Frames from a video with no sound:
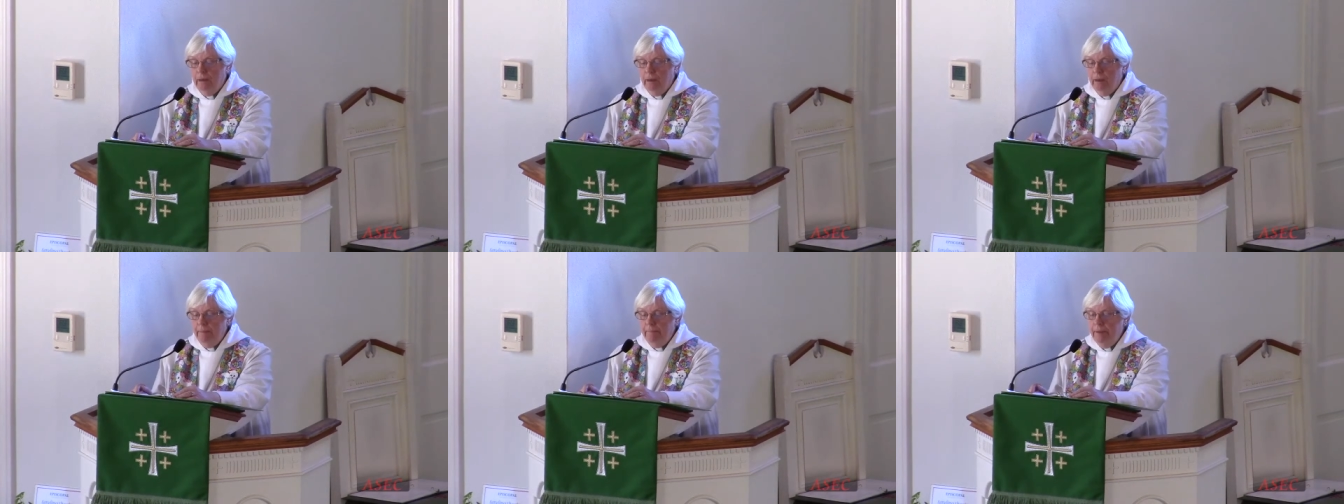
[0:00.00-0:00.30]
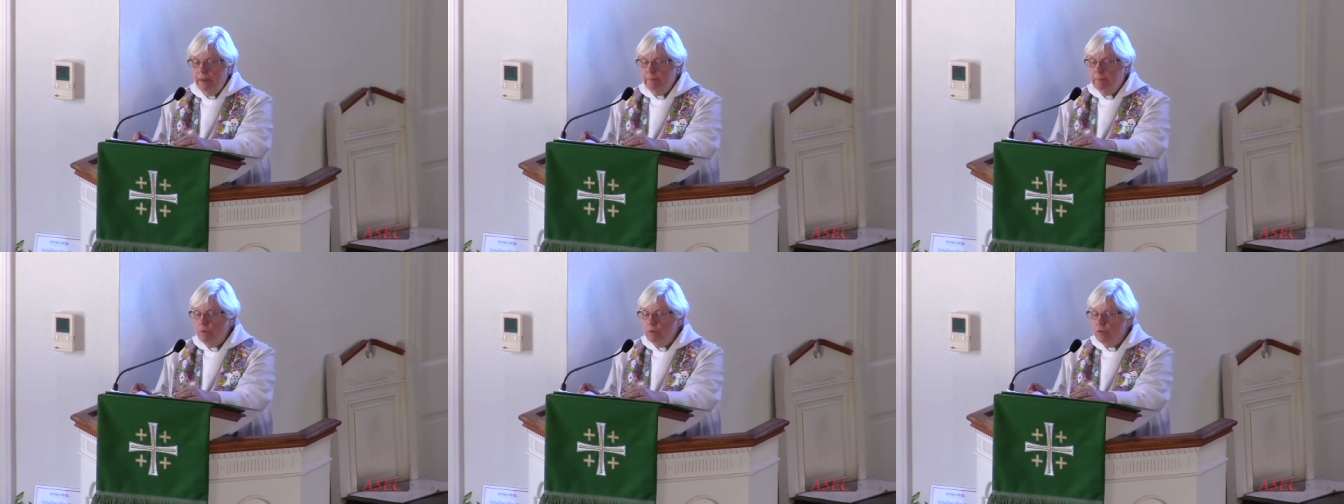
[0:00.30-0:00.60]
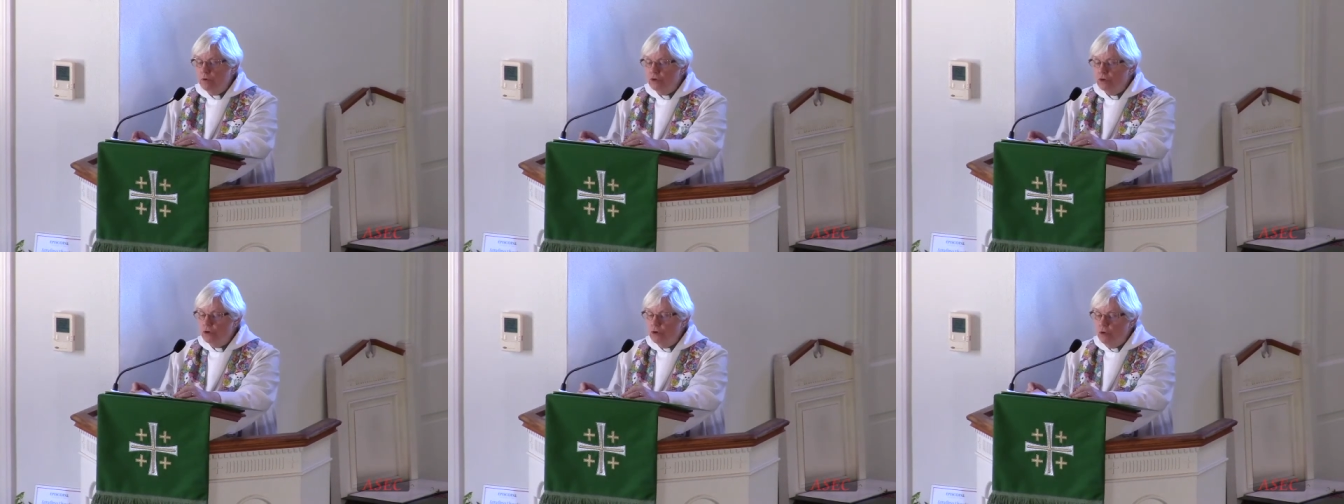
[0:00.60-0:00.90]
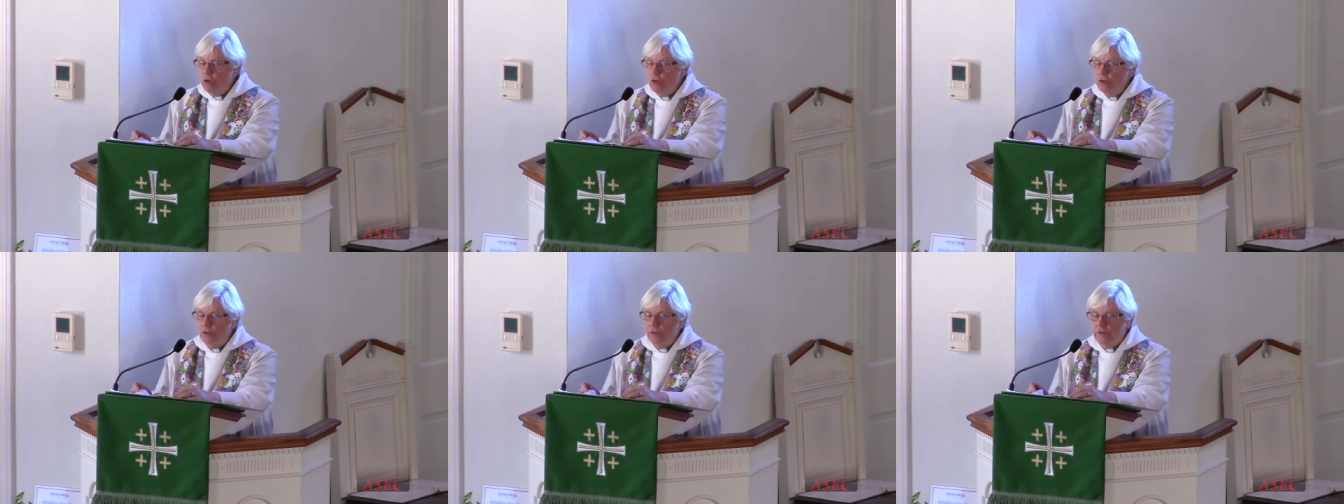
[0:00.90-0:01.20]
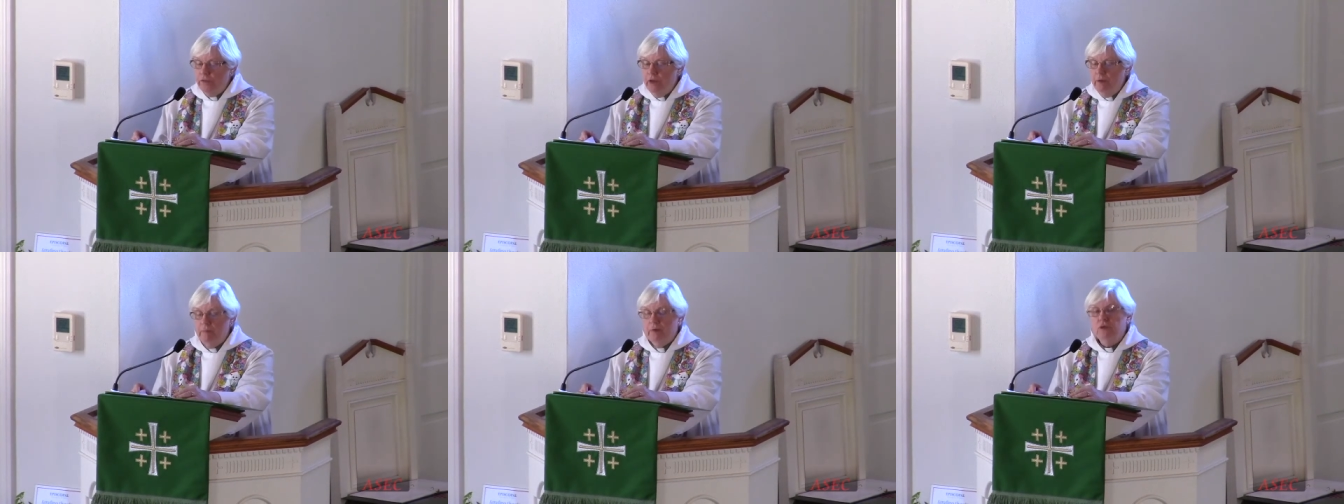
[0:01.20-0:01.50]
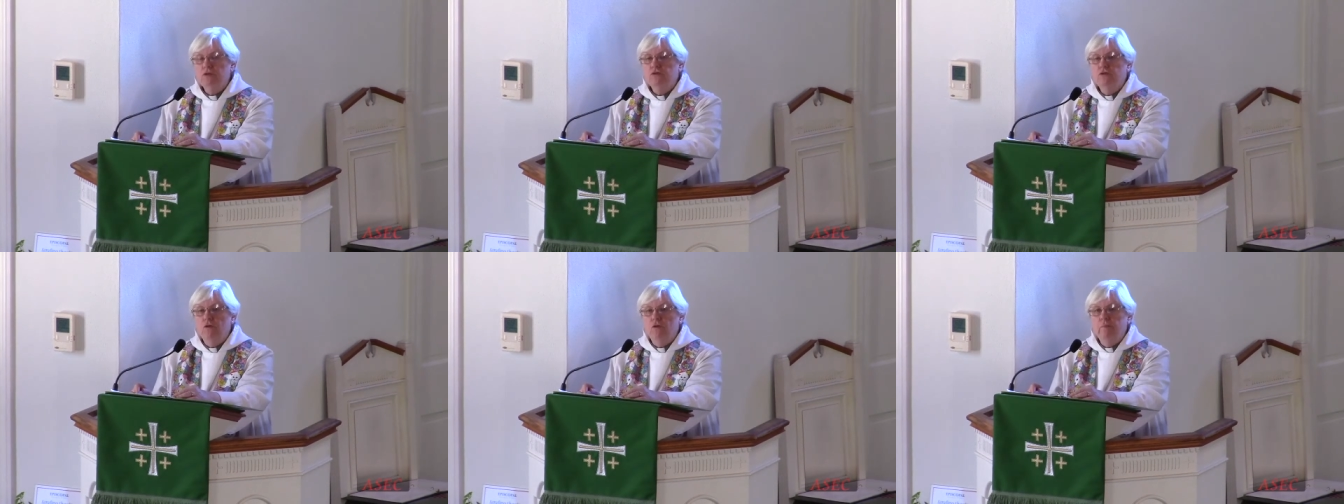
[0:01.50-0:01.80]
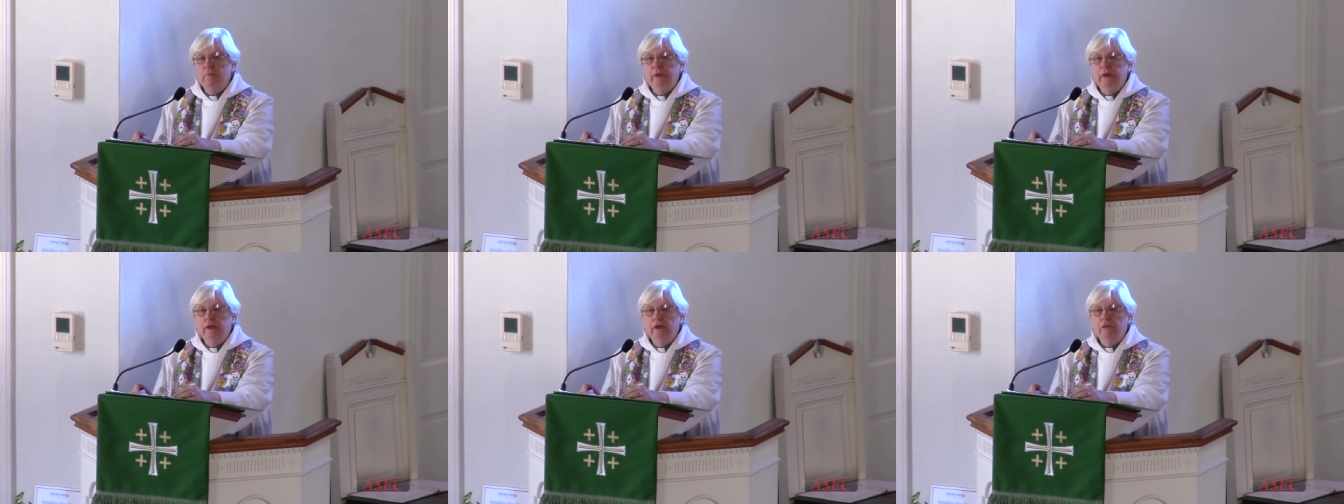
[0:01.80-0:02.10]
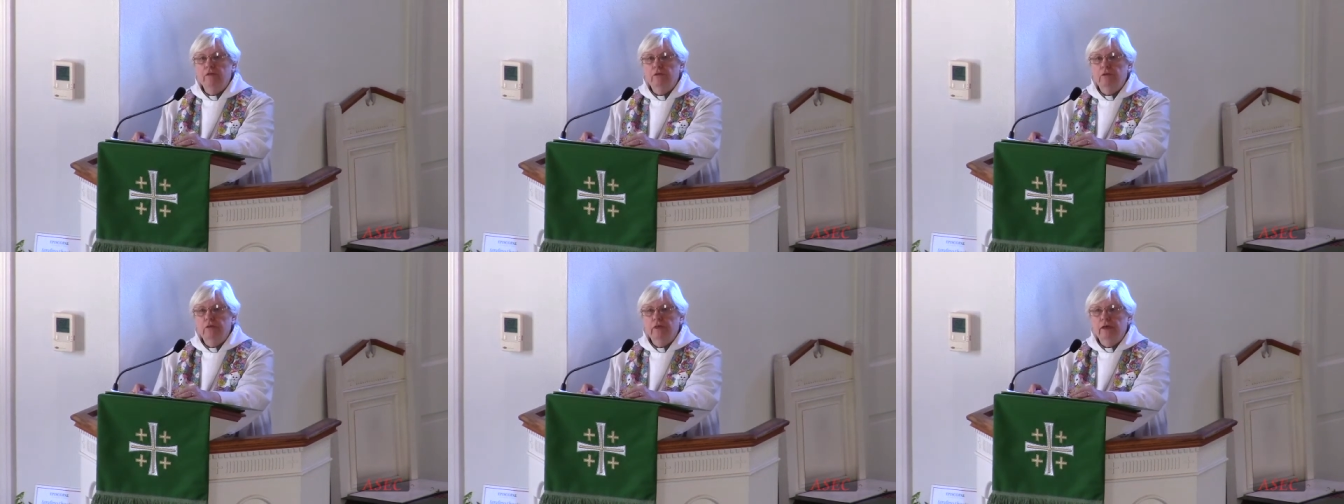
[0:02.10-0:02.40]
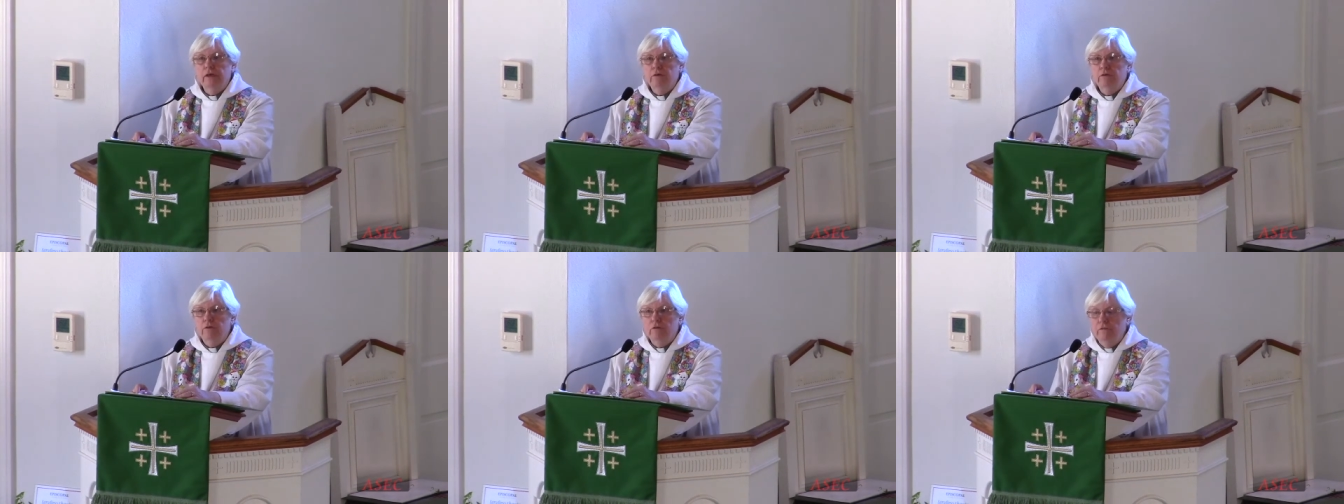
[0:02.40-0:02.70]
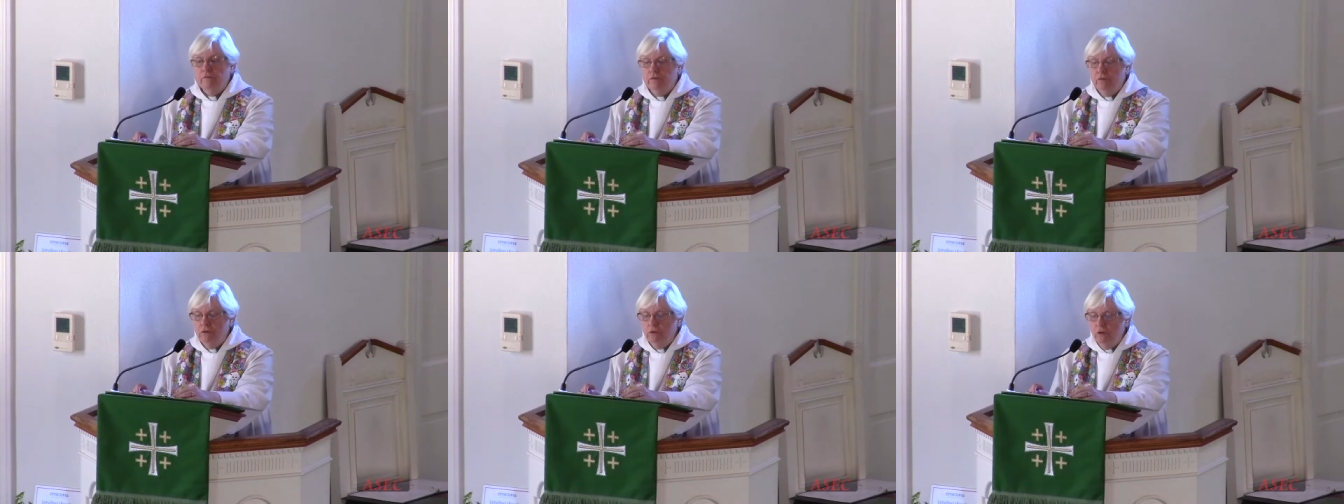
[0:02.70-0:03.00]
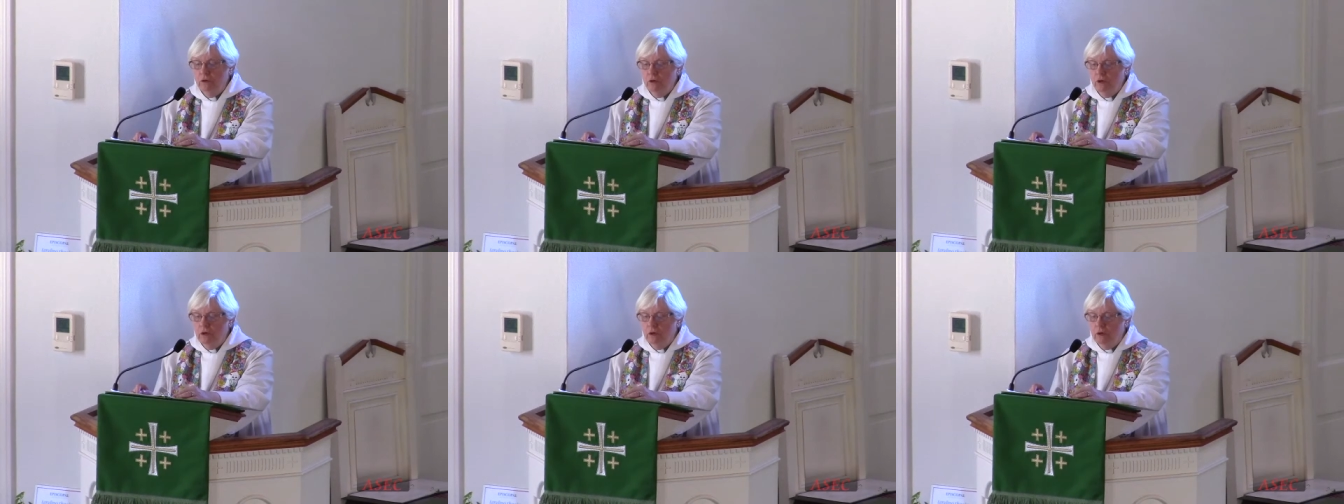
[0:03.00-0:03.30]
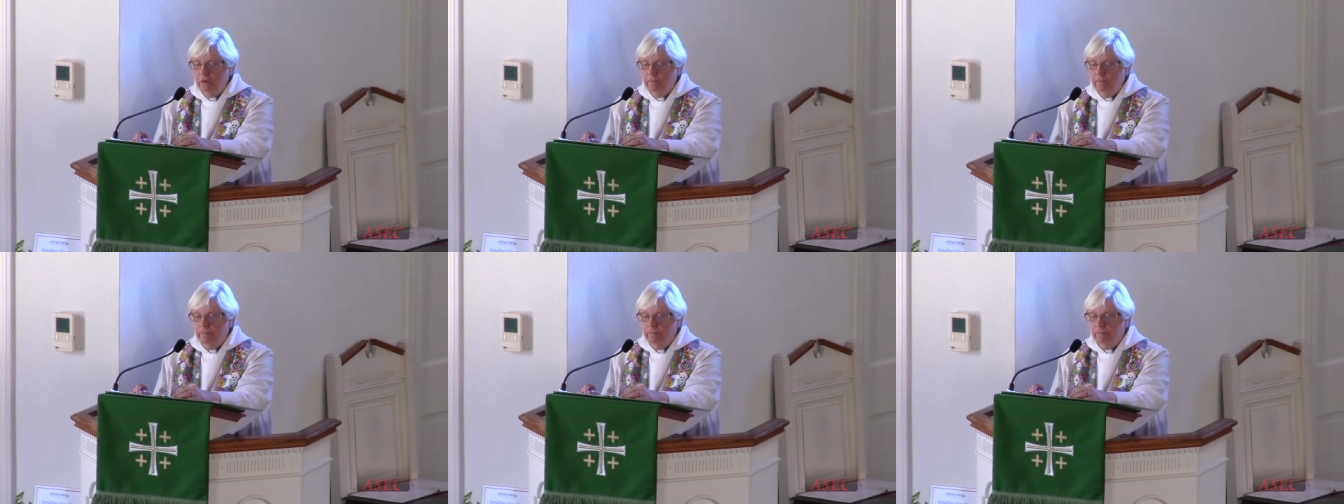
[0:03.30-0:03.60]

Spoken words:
People were told that they must obey the letter of the law.